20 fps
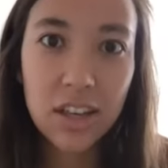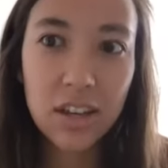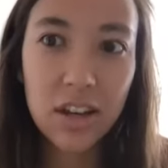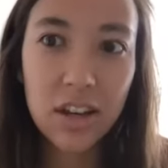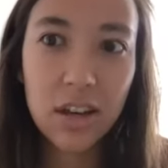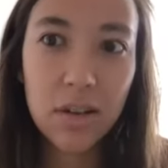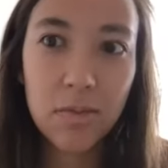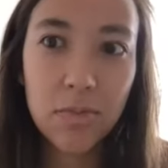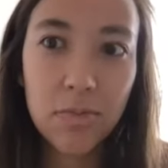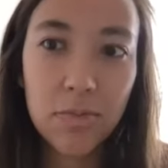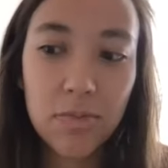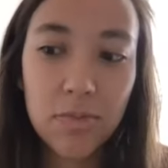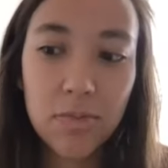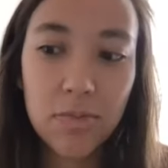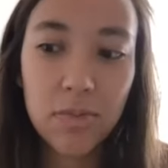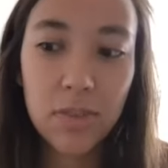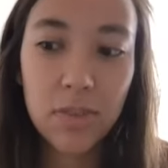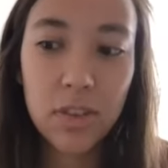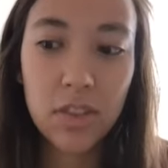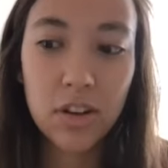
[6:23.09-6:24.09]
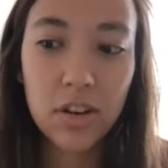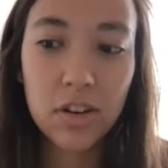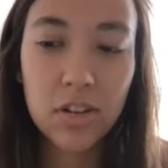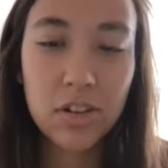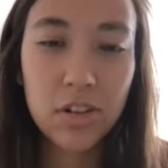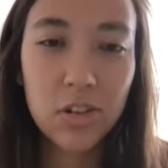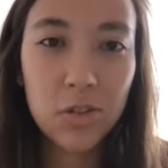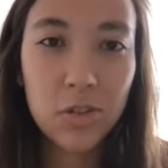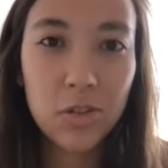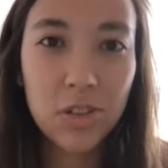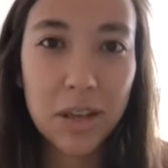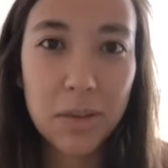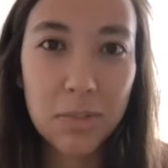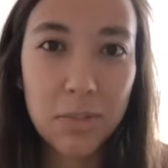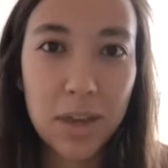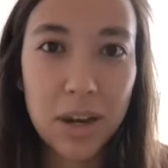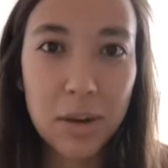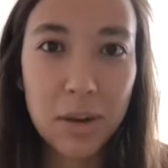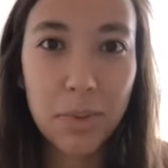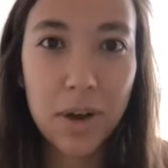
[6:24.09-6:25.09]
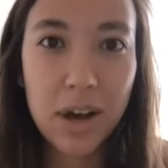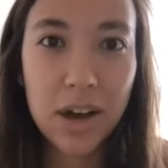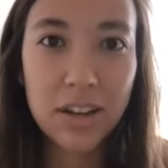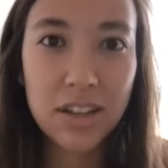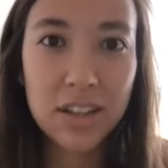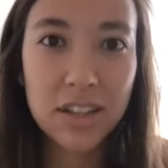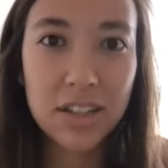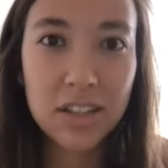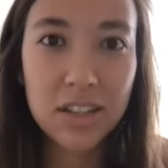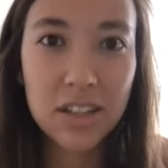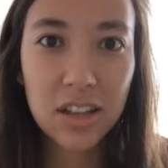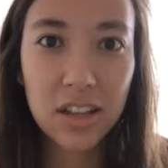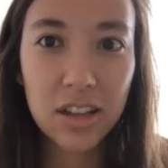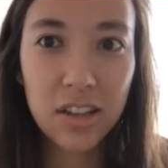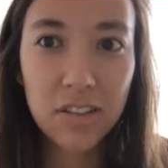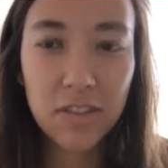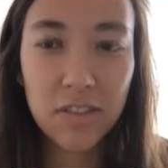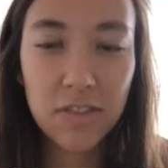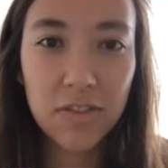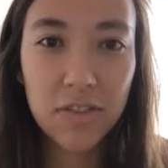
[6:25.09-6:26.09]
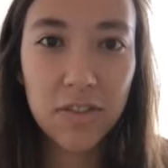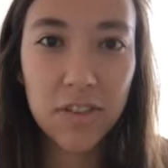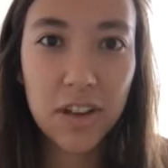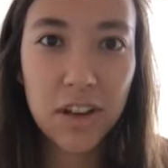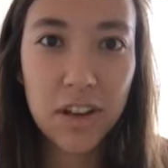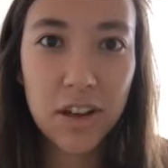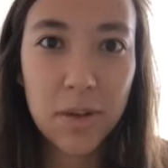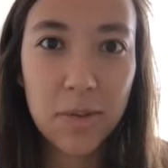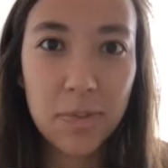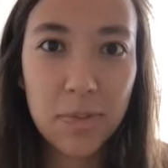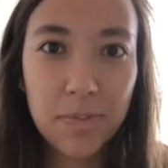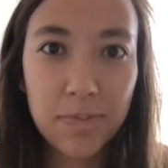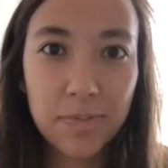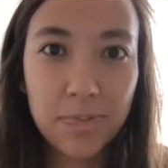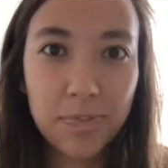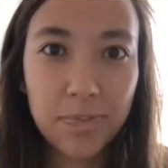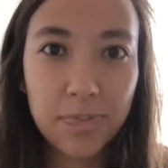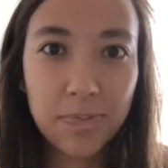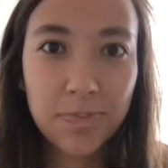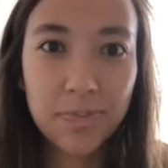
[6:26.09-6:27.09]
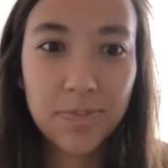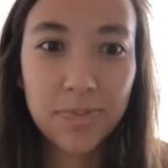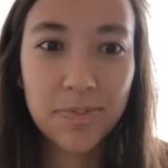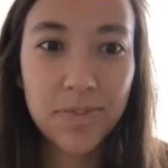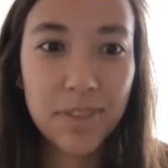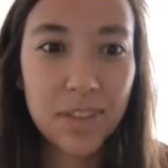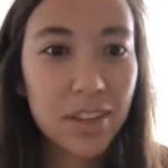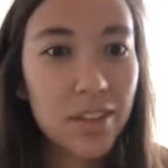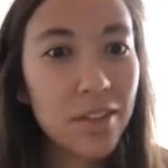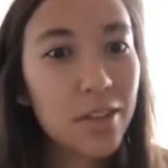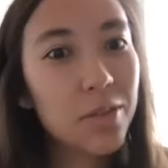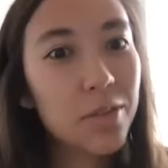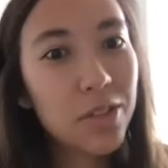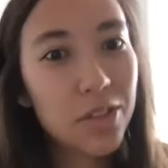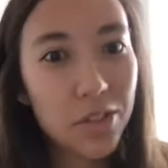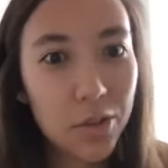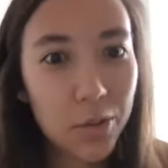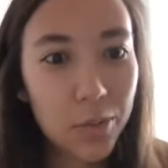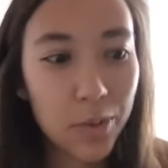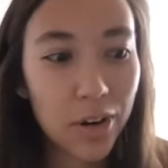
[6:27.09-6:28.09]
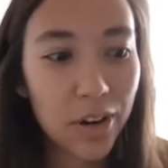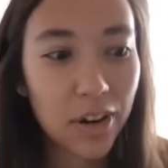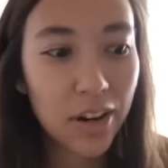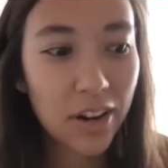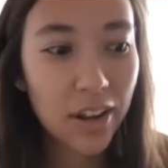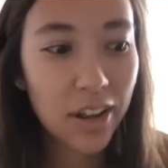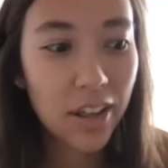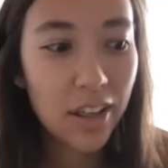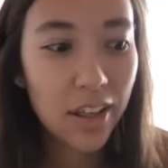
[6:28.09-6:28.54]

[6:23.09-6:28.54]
There are 2 like main bodies of, what's the word?